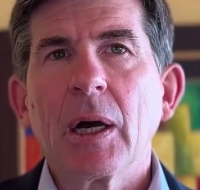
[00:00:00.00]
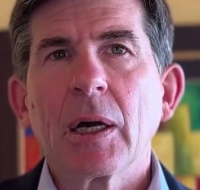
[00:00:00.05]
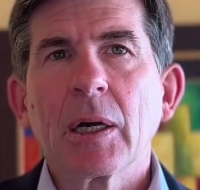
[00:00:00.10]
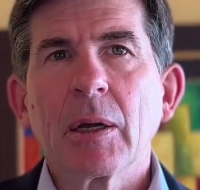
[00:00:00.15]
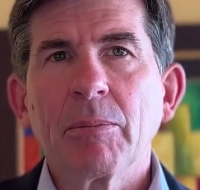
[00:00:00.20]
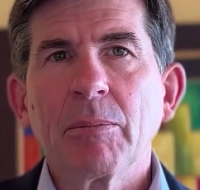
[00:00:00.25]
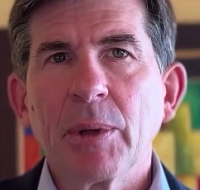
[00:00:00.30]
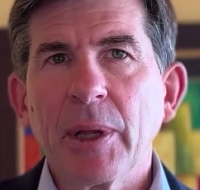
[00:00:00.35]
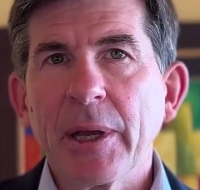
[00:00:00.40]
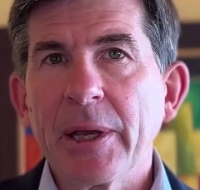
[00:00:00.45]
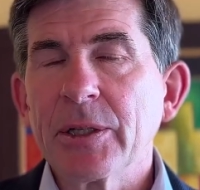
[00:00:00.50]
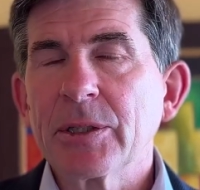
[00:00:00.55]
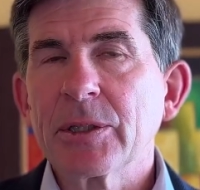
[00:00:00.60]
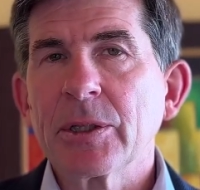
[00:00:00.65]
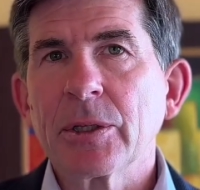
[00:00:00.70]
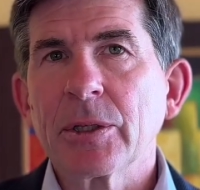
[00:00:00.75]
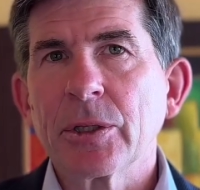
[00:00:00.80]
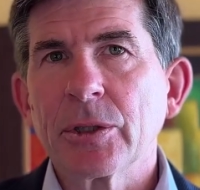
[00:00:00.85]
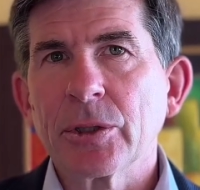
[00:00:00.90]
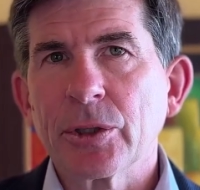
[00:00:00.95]
complaints
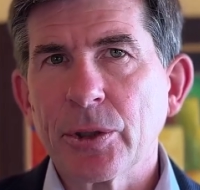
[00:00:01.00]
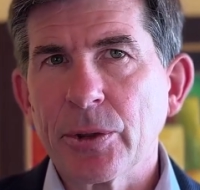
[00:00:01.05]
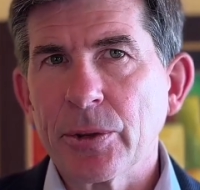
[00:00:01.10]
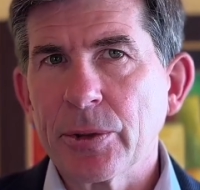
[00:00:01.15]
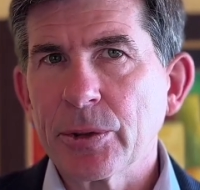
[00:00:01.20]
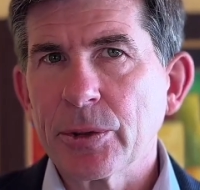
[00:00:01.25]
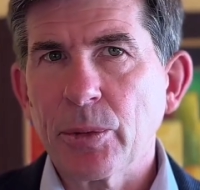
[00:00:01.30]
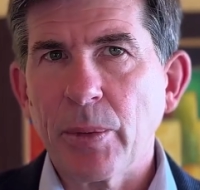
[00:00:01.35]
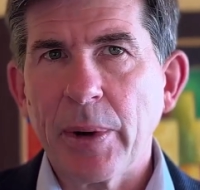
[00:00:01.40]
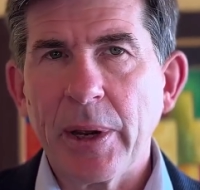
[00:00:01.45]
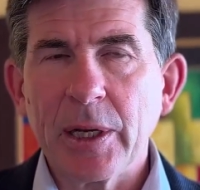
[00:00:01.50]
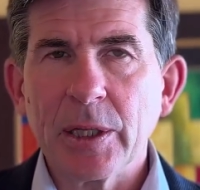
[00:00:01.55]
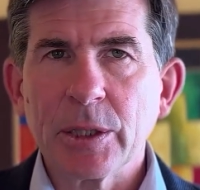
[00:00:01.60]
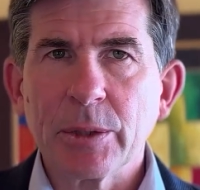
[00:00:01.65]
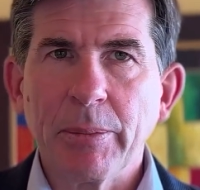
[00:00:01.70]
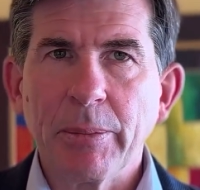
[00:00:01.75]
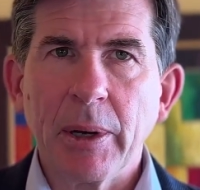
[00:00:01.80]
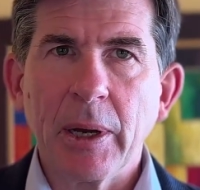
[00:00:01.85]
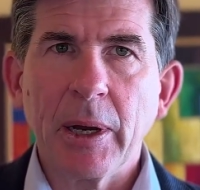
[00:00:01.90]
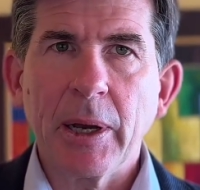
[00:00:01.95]
and concerns
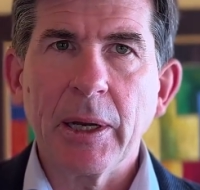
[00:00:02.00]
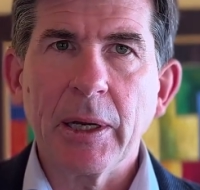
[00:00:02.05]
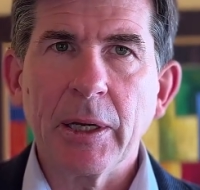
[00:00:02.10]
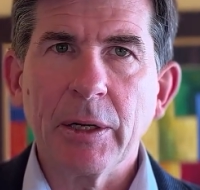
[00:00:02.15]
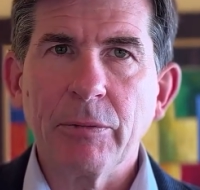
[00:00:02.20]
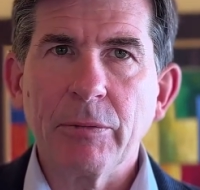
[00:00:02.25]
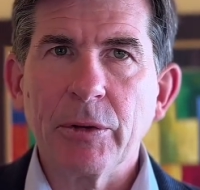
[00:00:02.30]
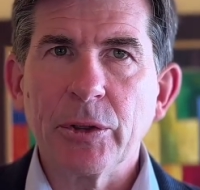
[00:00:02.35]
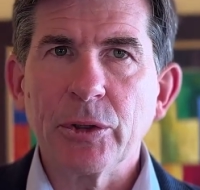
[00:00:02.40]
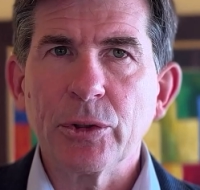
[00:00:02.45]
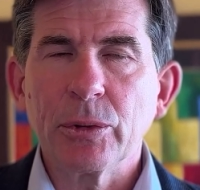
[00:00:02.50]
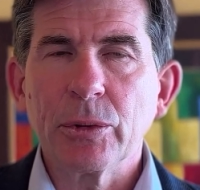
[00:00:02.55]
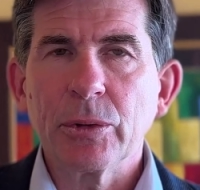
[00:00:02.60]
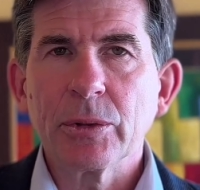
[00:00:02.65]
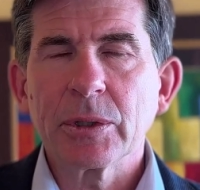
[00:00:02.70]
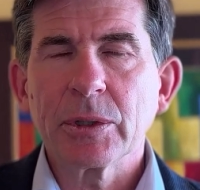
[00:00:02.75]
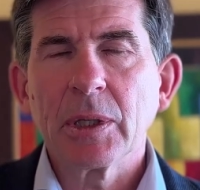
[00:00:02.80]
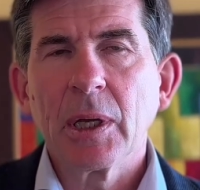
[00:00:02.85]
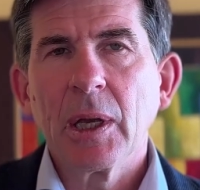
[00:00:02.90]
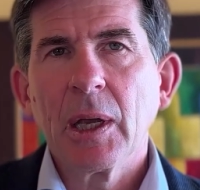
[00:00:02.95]
raised by
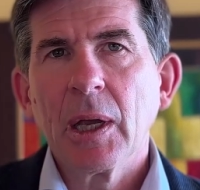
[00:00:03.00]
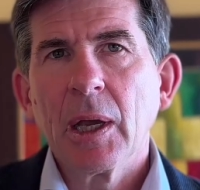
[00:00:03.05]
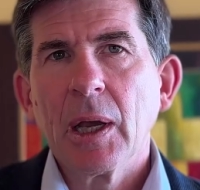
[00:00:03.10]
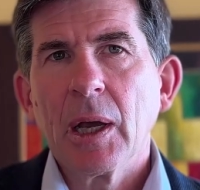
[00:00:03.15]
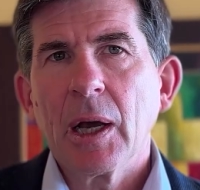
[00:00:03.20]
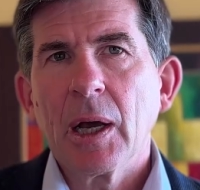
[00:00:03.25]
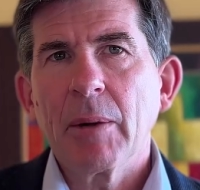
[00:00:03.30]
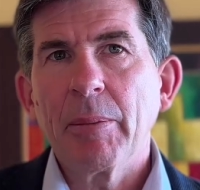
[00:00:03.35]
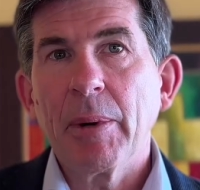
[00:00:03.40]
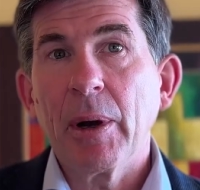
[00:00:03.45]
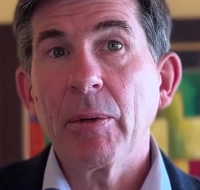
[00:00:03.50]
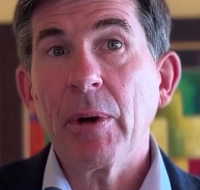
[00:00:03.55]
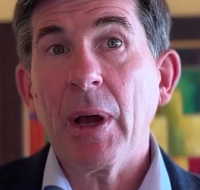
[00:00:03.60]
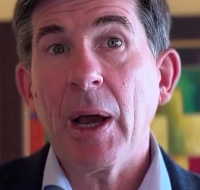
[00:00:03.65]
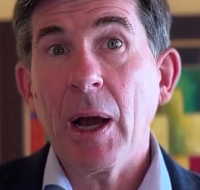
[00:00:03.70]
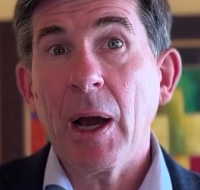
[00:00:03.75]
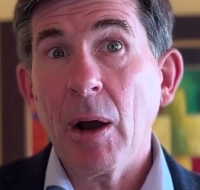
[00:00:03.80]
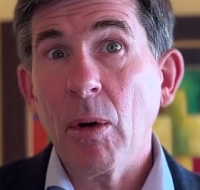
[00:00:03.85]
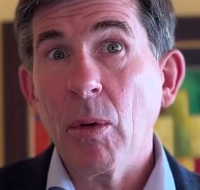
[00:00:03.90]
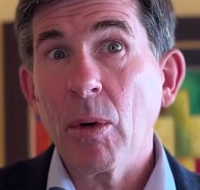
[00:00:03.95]
individuals about
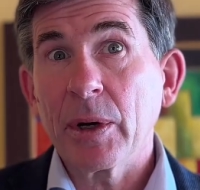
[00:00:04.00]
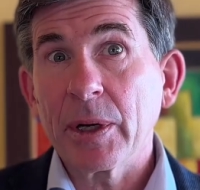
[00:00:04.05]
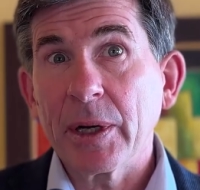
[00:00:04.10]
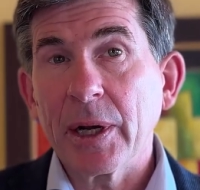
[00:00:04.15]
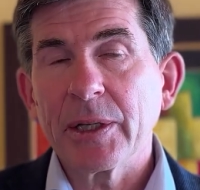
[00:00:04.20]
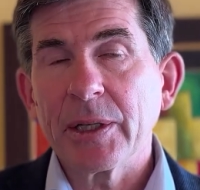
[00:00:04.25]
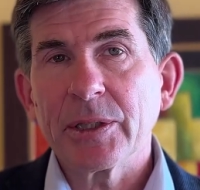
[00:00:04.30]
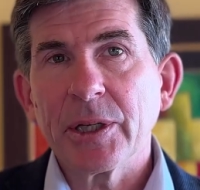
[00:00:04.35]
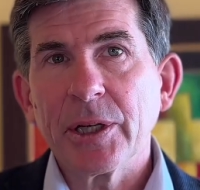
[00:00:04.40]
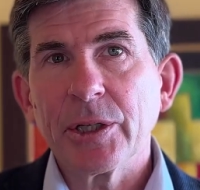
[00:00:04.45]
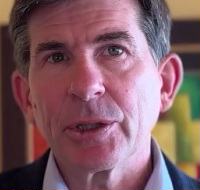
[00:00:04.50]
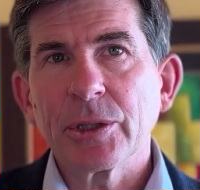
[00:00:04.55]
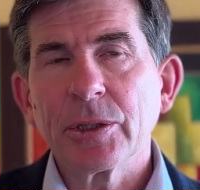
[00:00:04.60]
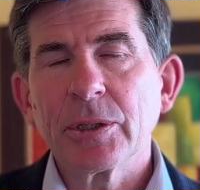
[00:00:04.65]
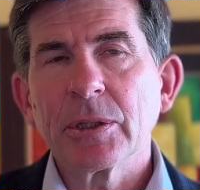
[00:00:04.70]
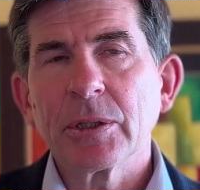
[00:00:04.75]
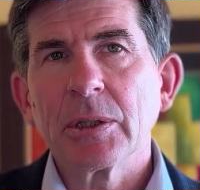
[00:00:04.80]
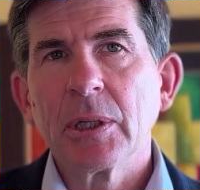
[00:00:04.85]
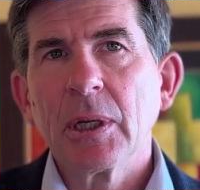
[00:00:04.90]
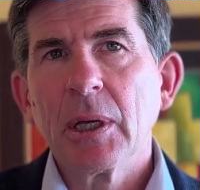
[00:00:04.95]
how
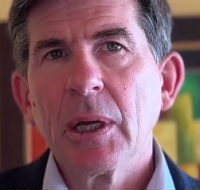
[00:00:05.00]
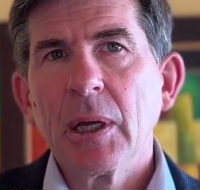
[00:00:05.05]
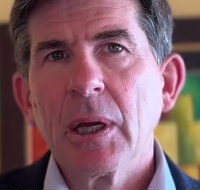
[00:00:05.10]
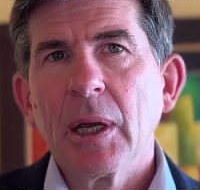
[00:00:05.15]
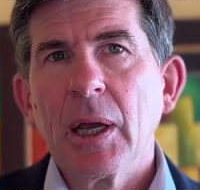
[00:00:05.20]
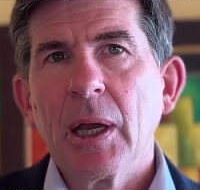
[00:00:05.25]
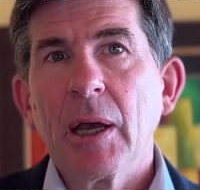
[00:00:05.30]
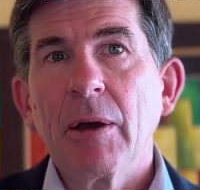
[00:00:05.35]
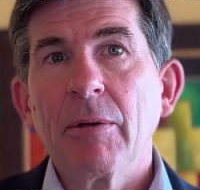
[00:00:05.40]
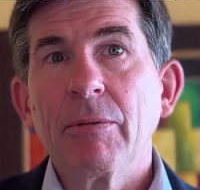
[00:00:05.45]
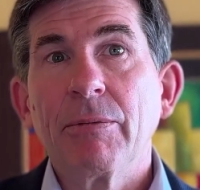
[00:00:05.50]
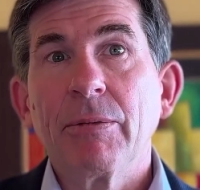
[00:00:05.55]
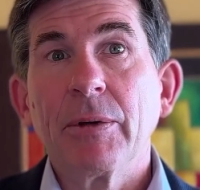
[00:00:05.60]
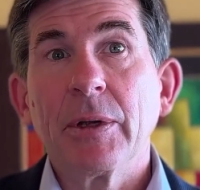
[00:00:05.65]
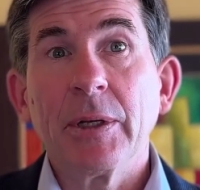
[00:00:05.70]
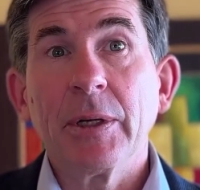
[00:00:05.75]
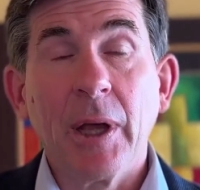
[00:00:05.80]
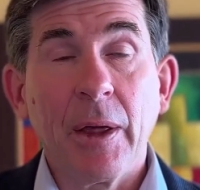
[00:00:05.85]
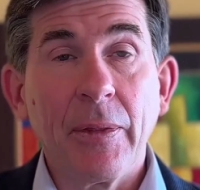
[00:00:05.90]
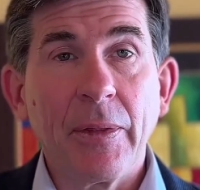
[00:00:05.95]
organizations
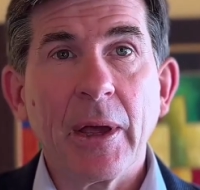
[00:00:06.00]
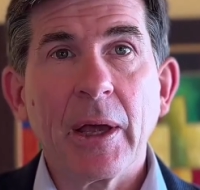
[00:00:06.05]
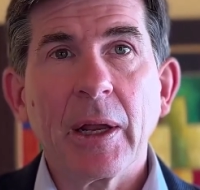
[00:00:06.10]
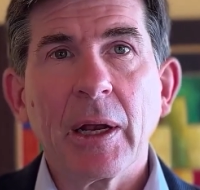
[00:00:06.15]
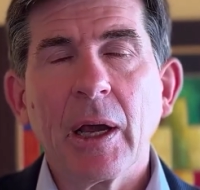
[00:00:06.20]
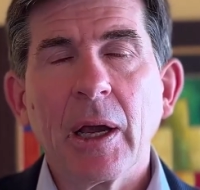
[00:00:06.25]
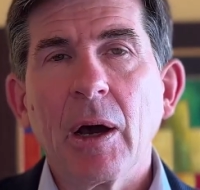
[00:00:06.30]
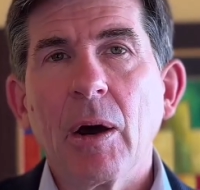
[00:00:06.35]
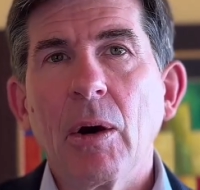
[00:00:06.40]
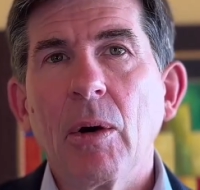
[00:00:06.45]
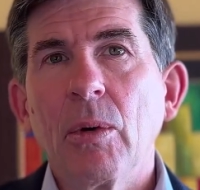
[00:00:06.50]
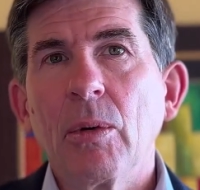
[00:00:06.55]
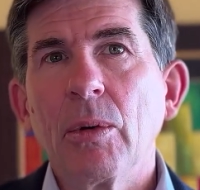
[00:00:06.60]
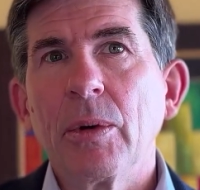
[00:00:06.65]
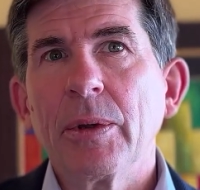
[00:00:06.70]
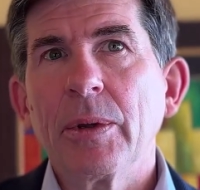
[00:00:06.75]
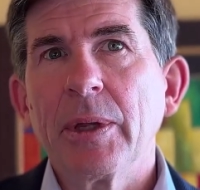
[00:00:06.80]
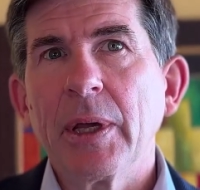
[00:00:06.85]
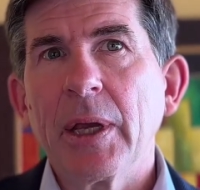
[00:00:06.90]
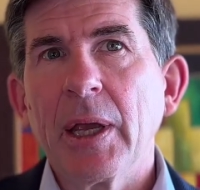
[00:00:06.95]
have done that, how
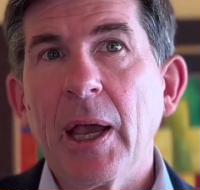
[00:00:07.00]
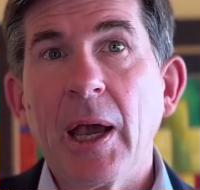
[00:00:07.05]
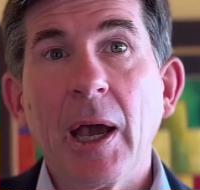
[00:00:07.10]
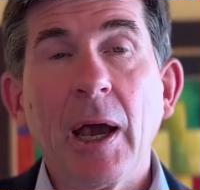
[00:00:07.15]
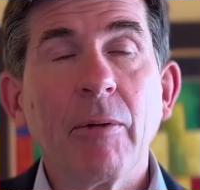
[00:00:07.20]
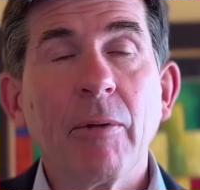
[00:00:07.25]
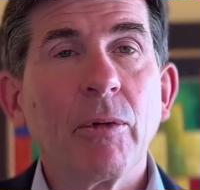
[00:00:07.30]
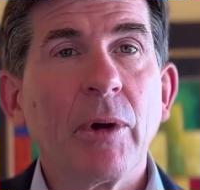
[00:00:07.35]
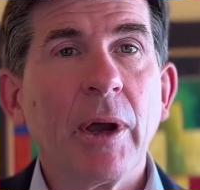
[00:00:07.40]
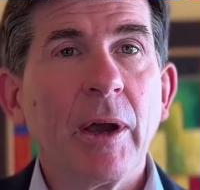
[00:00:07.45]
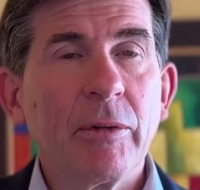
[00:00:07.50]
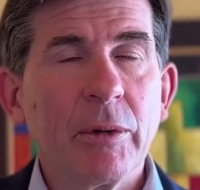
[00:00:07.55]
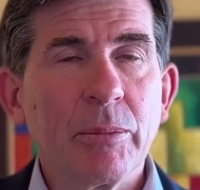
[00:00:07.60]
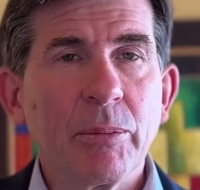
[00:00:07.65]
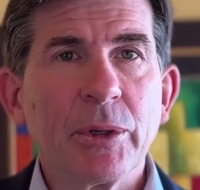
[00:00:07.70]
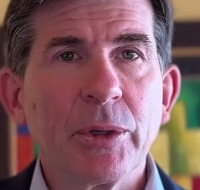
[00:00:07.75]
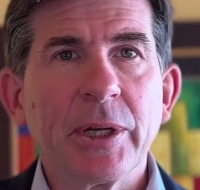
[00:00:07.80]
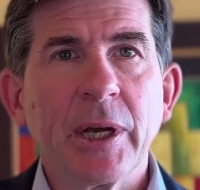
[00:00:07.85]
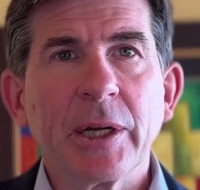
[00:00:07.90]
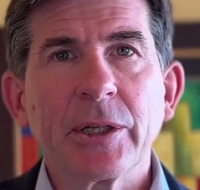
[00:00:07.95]
they have or haven't
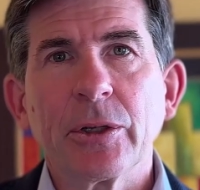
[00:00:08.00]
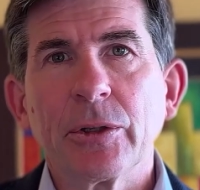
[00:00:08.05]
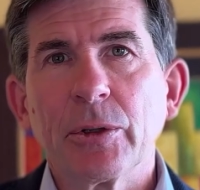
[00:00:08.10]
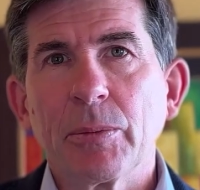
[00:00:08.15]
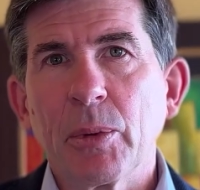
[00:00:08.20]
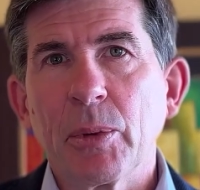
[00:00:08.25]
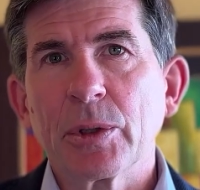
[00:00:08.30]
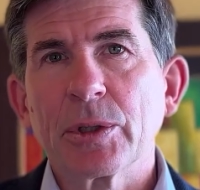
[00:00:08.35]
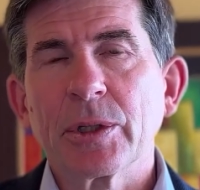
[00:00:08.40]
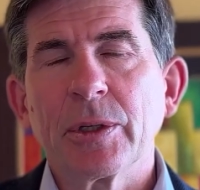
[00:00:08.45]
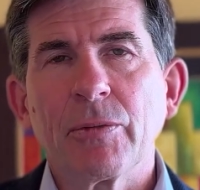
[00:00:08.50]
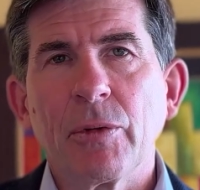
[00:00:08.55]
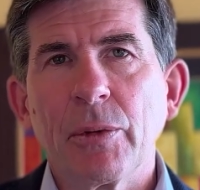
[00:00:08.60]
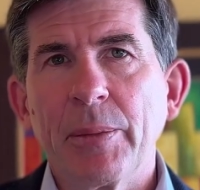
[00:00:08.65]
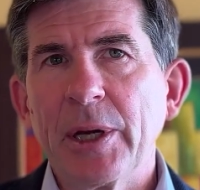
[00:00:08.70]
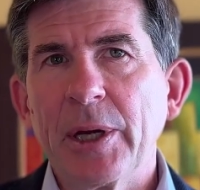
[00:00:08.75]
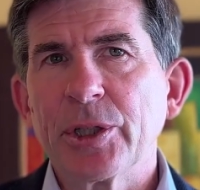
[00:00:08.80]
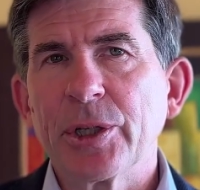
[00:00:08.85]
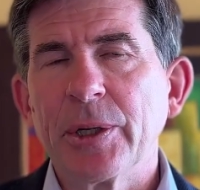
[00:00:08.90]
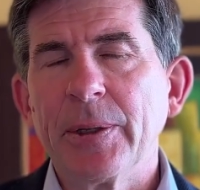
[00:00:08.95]
protected their personal
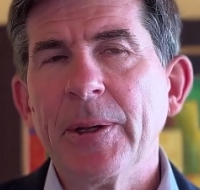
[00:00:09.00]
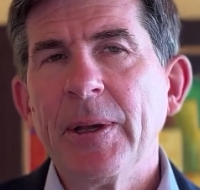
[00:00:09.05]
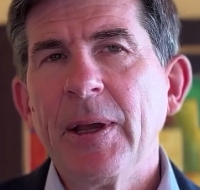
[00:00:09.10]
information.